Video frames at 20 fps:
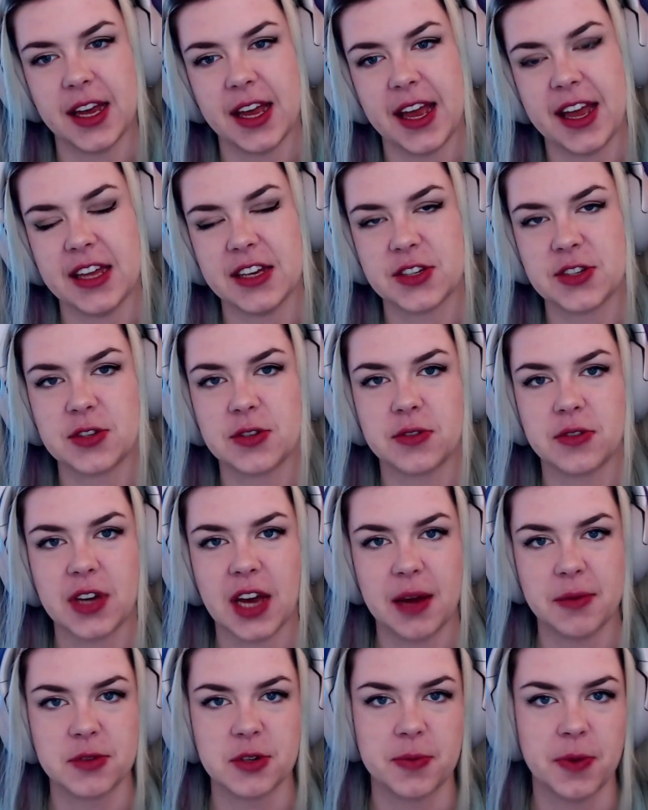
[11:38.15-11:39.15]
And to
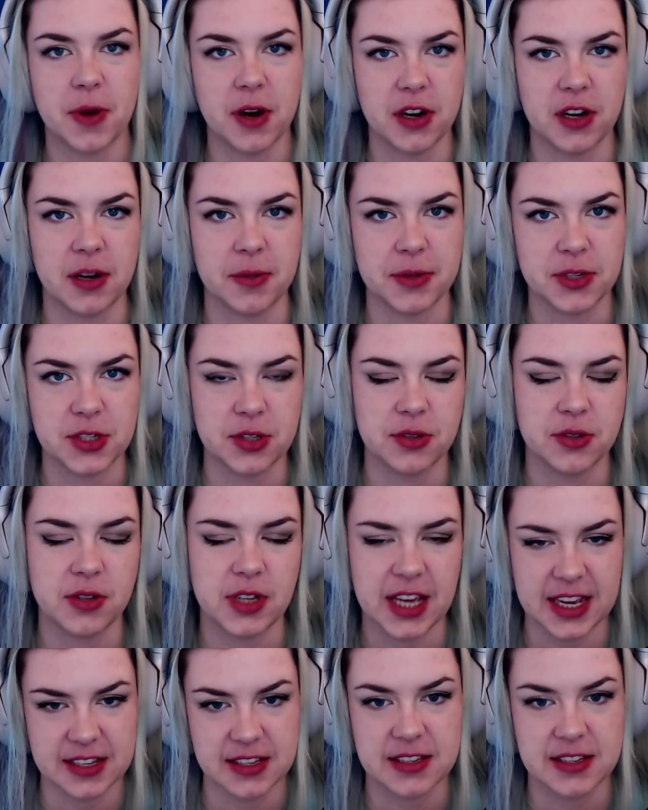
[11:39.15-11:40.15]
come to part number 2,
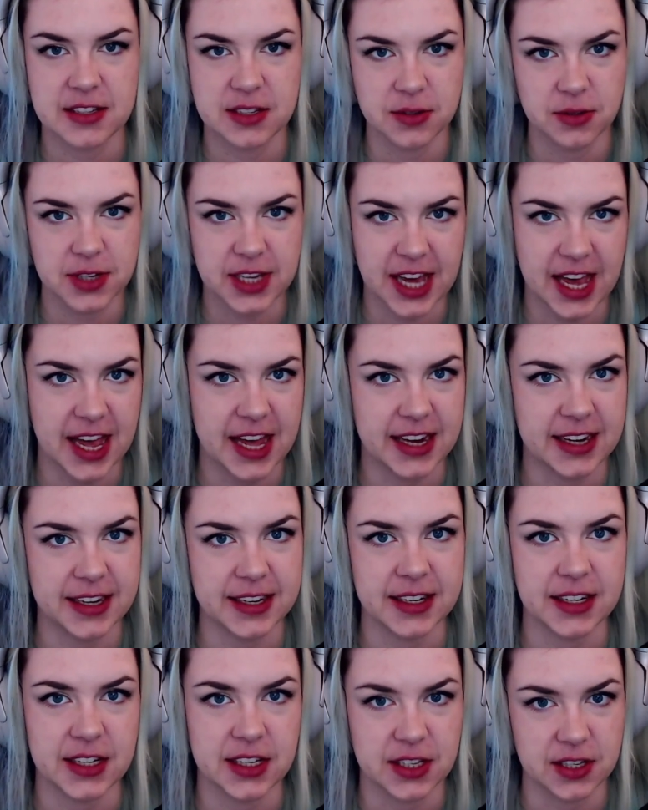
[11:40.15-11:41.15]
yes, you
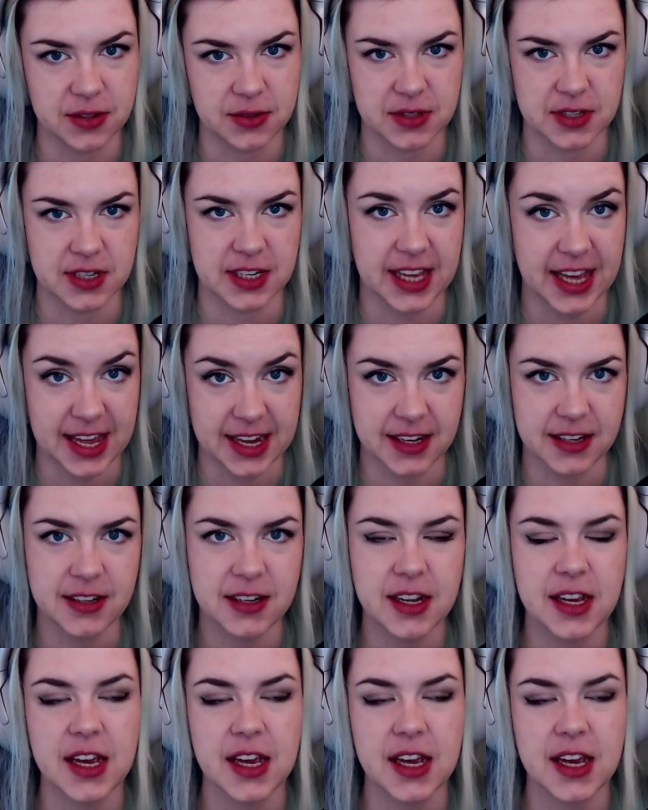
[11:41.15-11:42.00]
can use it again.